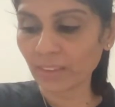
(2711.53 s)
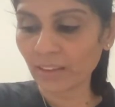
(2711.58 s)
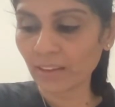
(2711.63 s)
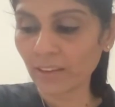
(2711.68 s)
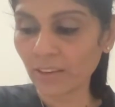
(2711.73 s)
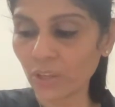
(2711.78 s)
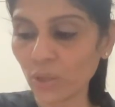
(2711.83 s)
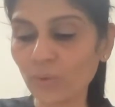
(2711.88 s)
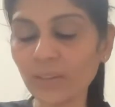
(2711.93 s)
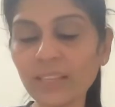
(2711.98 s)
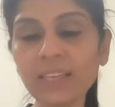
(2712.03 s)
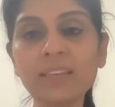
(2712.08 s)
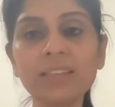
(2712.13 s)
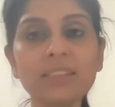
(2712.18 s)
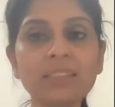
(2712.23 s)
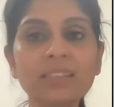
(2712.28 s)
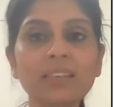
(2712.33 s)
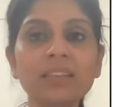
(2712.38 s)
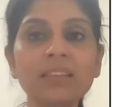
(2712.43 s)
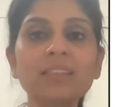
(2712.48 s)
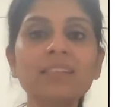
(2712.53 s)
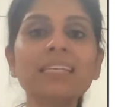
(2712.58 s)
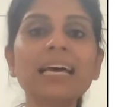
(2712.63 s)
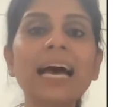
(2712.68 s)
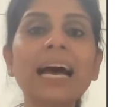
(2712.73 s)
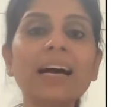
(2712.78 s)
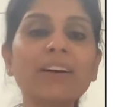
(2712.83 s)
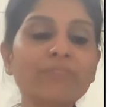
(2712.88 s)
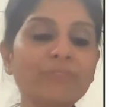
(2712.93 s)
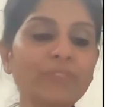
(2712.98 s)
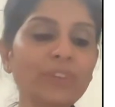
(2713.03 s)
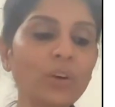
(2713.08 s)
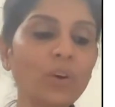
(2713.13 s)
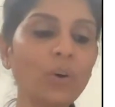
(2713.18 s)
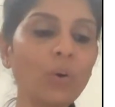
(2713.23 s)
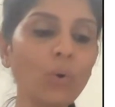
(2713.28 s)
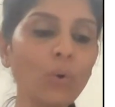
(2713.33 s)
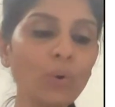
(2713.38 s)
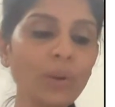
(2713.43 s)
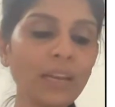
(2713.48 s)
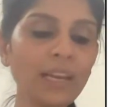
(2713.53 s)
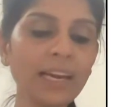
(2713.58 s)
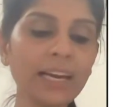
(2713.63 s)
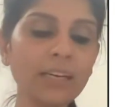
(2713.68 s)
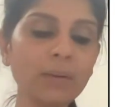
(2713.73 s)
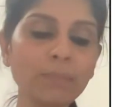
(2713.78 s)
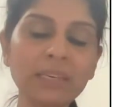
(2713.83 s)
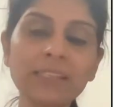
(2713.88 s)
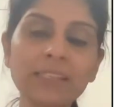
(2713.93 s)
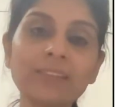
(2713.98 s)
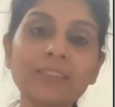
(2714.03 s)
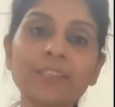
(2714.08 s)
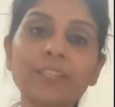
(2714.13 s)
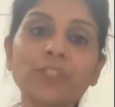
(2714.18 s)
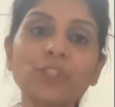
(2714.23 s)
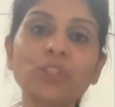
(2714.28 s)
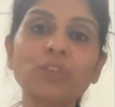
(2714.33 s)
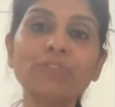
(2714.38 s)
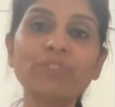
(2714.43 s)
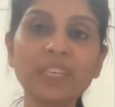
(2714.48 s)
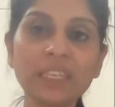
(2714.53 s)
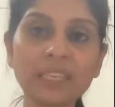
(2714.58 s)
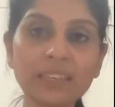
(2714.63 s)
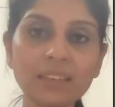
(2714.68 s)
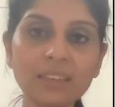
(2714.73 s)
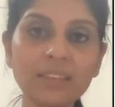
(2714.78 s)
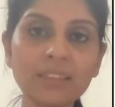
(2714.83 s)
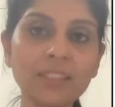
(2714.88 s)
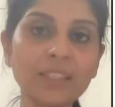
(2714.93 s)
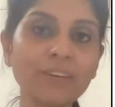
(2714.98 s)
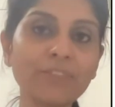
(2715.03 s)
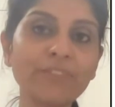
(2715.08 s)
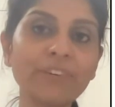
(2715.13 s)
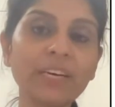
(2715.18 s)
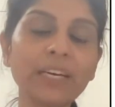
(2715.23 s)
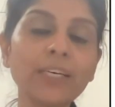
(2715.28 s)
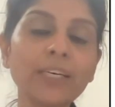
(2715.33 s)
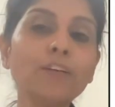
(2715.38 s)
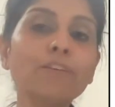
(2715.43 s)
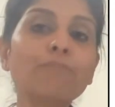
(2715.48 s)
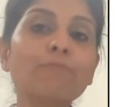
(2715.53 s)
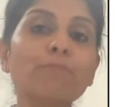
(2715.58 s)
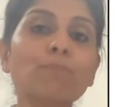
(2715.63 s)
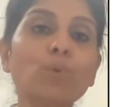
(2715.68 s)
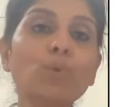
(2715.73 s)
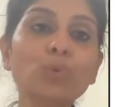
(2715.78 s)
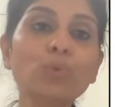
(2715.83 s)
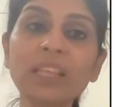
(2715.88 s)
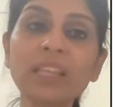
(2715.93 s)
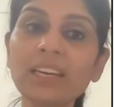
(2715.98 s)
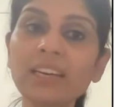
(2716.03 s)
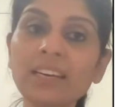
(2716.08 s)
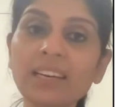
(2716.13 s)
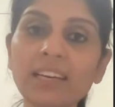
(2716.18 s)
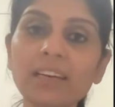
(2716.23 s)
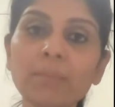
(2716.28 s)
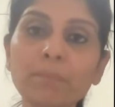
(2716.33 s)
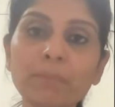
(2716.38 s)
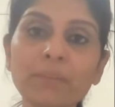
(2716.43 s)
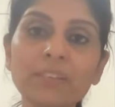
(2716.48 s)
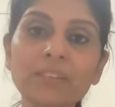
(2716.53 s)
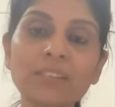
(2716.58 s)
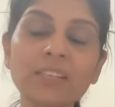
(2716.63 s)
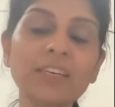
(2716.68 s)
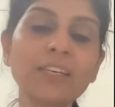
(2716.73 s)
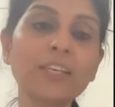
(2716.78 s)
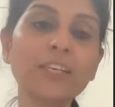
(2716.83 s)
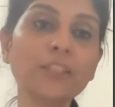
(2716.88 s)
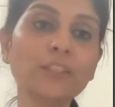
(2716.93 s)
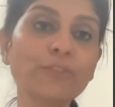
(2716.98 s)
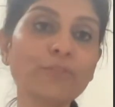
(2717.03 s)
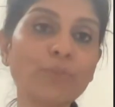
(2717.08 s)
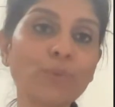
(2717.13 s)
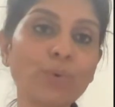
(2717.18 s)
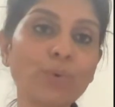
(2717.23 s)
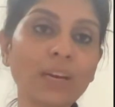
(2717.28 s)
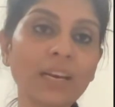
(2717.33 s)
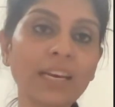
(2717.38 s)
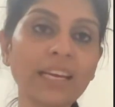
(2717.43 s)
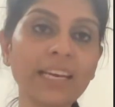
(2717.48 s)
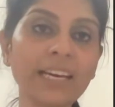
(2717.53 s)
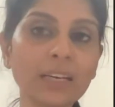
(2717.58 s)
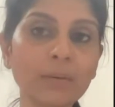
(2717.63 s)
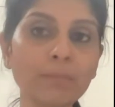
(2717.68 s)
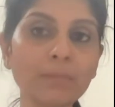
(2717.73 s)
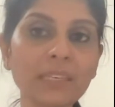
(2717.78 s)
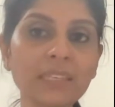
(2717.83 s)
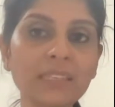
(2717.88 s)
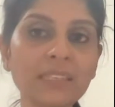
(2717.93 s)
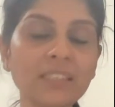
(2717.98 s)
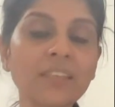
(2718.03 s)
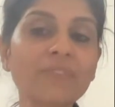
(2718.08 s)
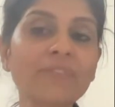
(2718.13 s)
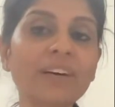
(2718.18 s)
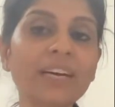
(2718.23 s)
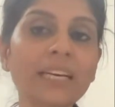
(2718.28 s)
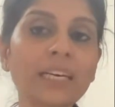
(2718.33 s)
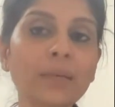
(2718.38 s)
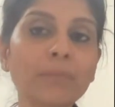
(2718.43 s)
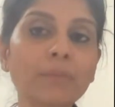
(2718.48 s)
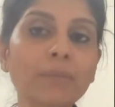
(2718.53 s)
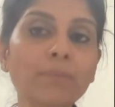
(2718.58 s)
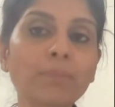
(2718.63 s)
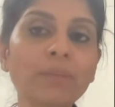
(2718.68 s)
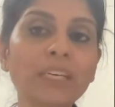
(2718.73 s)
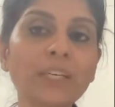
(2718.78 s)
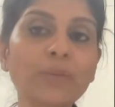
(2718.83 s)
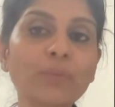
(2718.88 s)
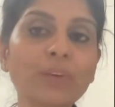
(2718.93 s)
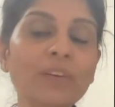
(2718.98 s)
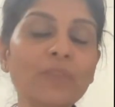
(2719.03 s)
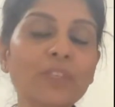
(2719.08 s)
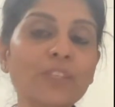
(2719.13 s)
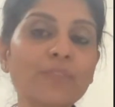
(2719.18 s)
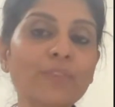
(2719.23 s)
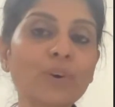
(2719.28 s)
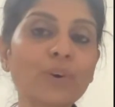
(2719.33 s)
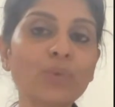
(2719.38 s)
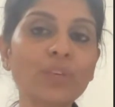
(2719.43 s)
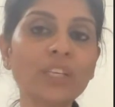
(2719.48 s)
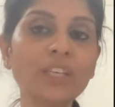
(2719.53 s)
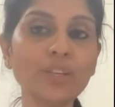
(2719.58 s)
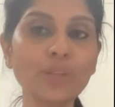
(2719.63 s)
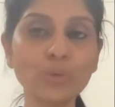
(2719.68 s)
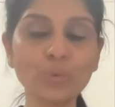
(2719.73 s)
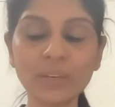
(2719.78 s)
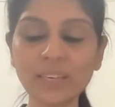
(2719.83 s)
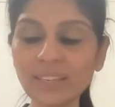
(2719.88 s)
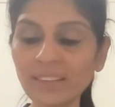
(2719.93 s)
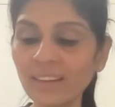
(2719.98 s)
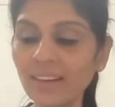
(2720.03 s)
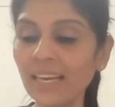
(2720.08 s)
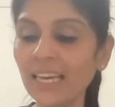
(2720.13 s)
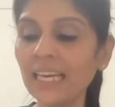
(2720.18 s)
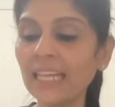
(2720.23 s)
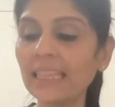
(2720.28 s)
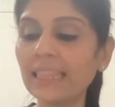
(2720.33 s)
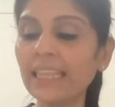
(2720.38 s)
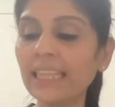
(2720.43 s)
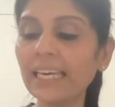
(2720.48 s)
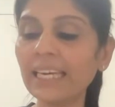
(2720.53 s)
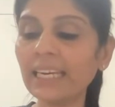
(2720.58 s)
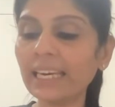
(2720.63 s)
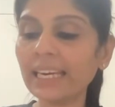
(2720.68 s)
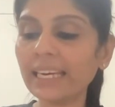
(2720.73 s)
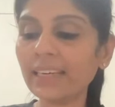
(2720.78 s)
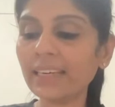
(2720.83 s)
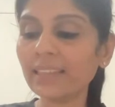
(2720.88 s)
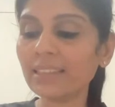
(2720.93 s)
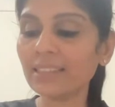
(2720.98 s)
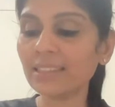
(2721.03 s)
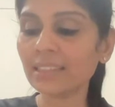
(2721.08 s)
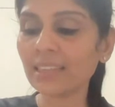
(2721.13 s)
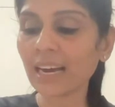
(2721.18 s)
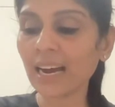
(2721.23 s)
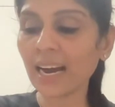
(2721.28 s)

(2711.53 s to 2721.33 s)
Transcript: Do you understand this? After oral administration of intrinsic factor, if more than 10 percent of orally administered vitamin B12 is found in urine, then it is